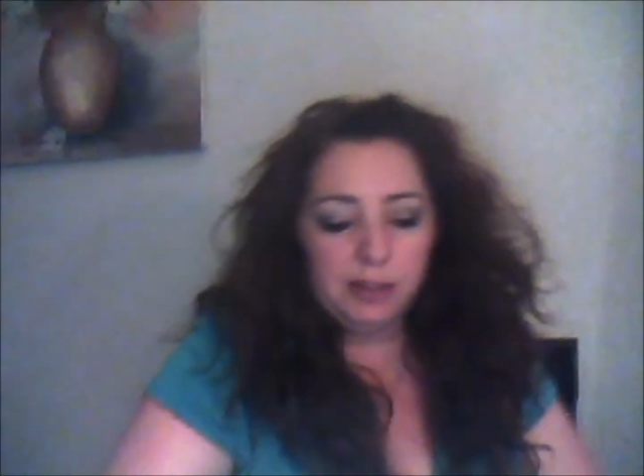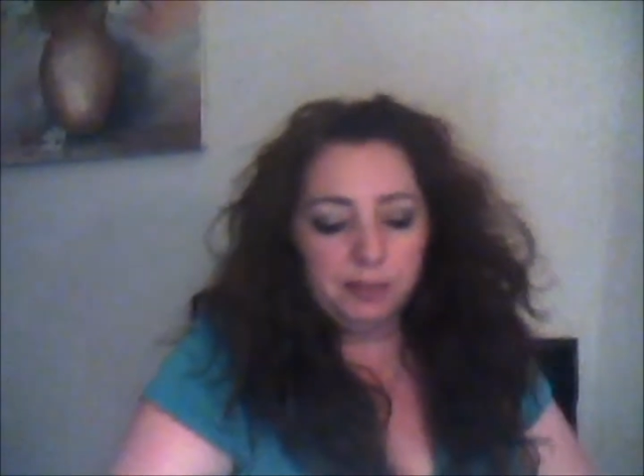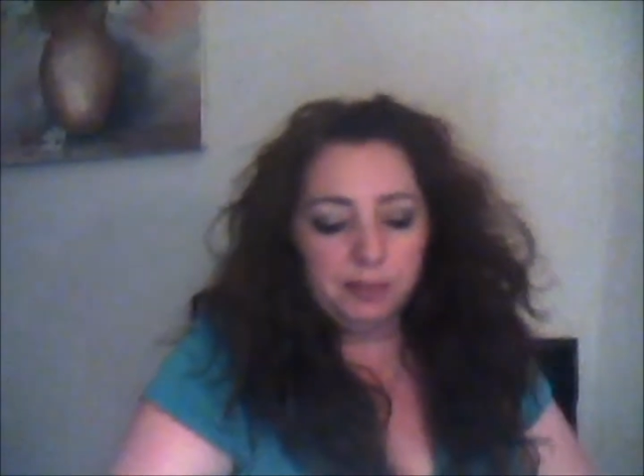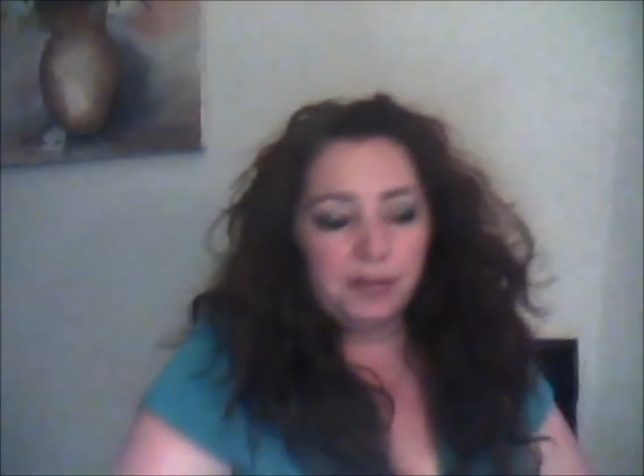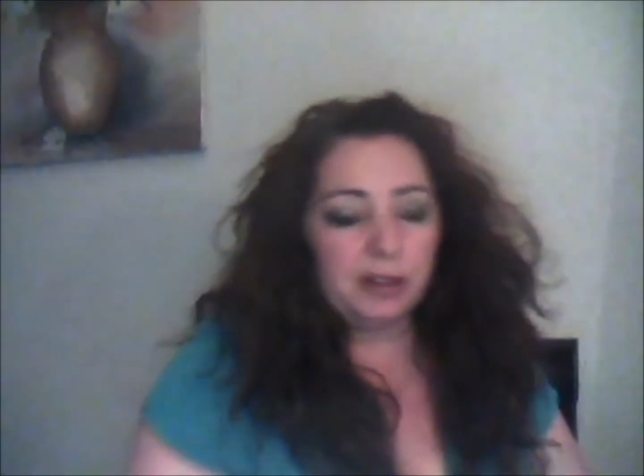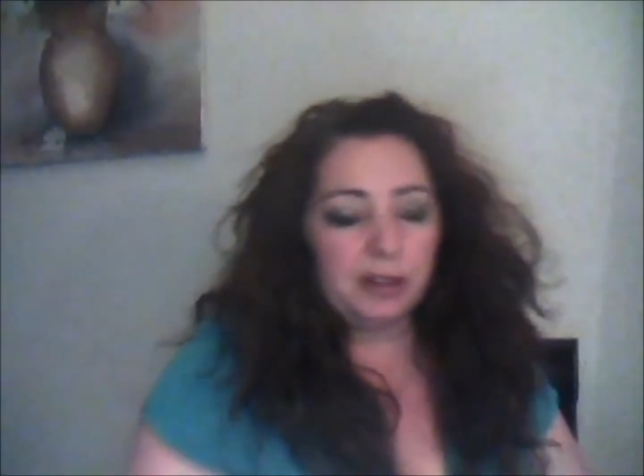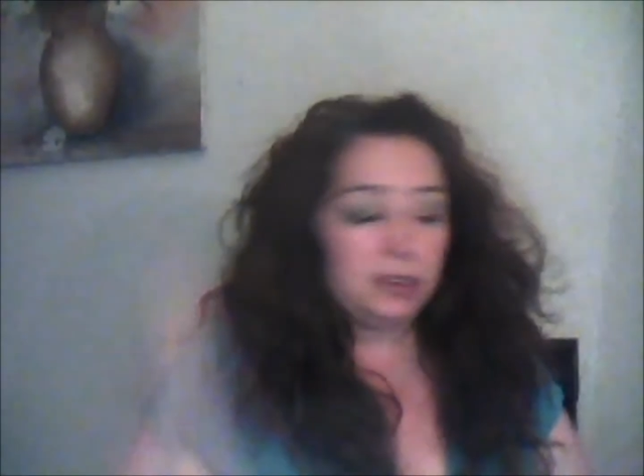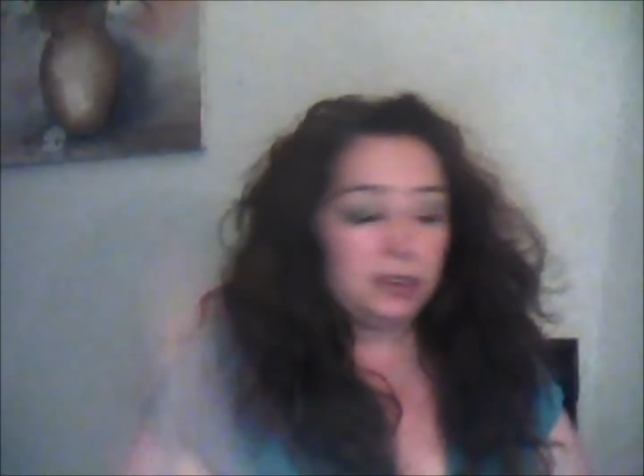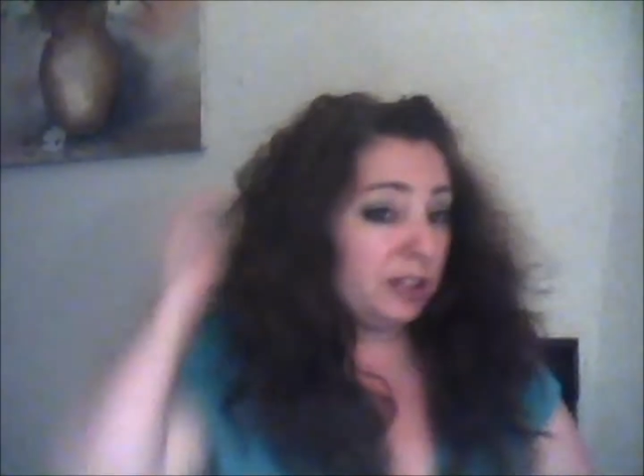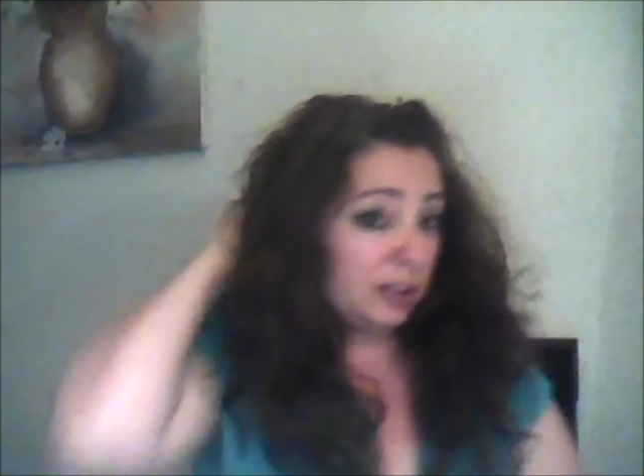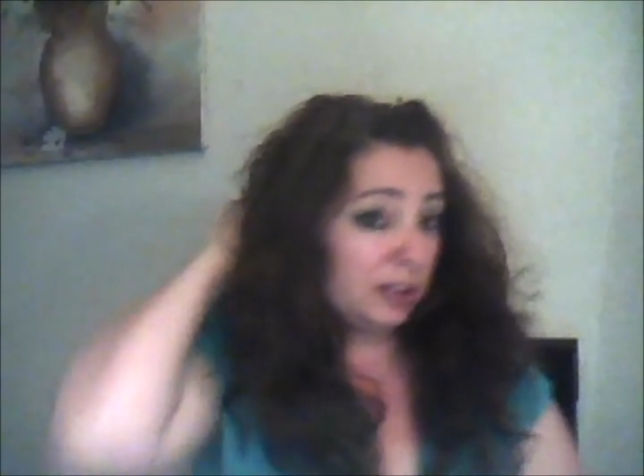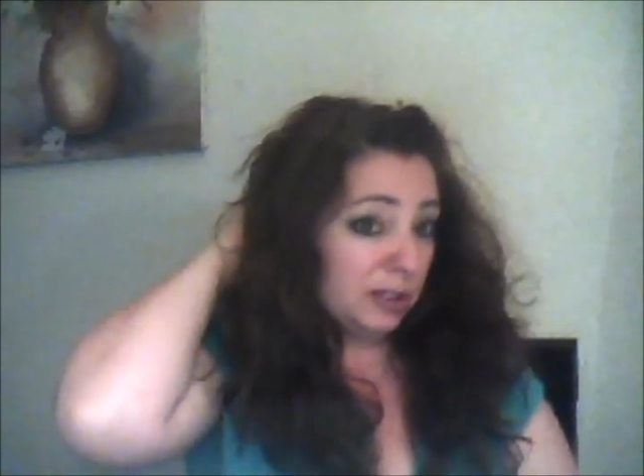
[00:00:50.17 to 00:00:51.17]
their
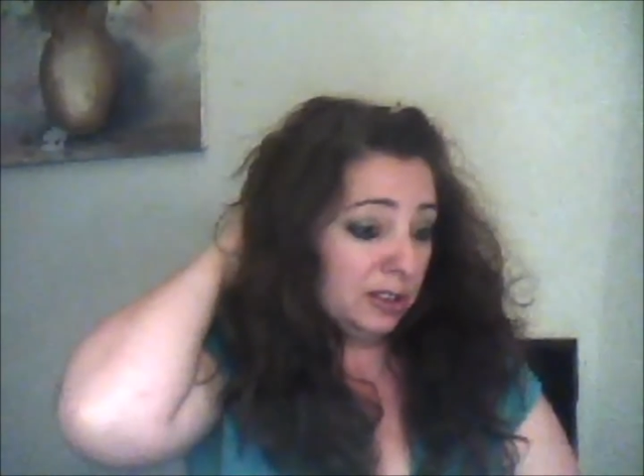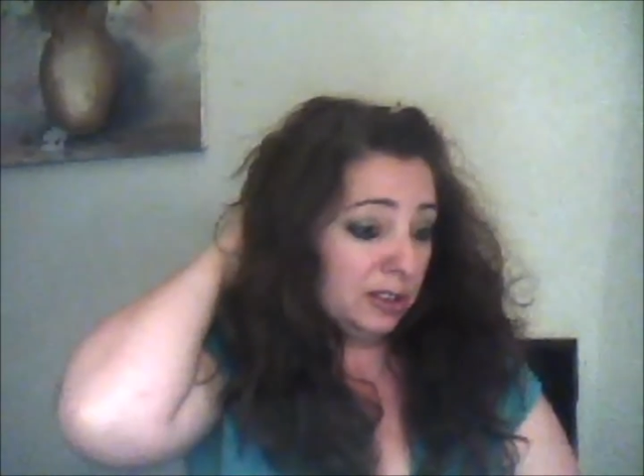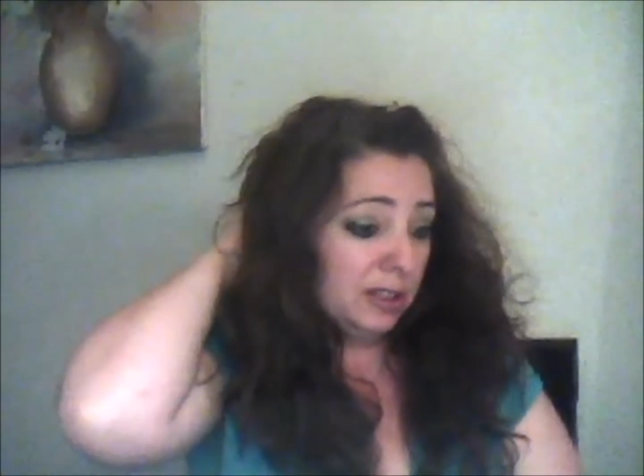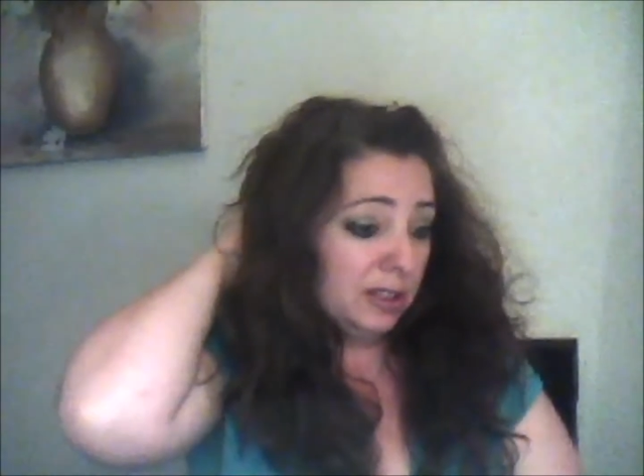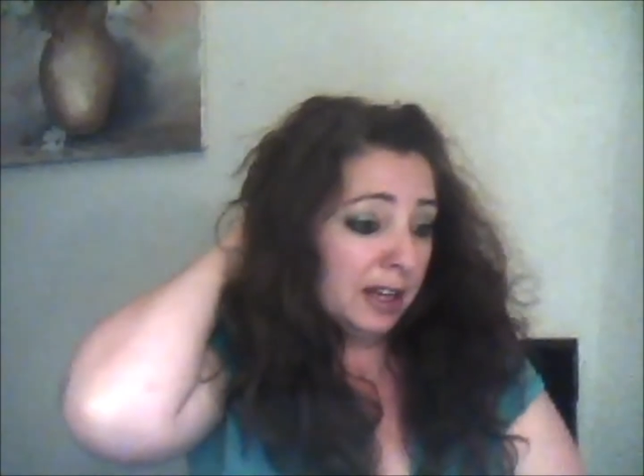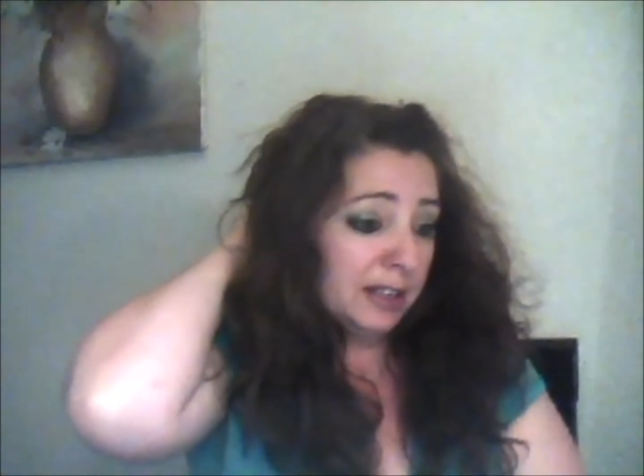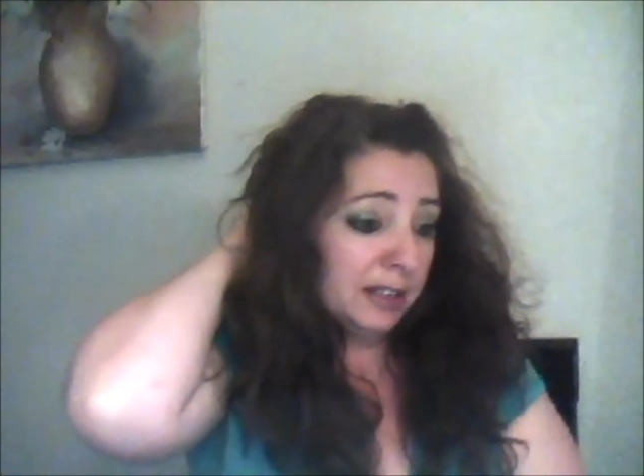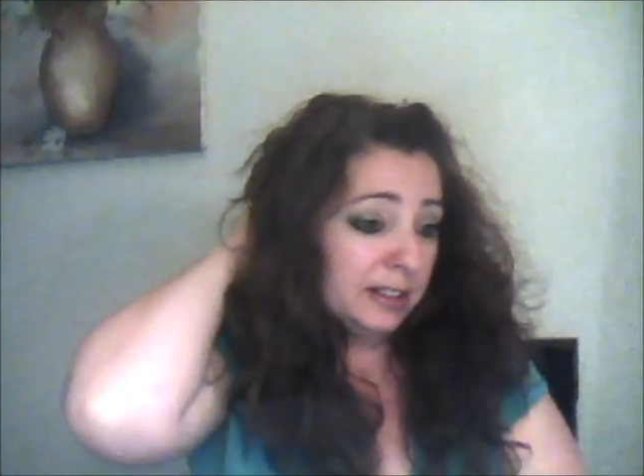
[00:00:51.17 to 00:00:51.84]
stickers and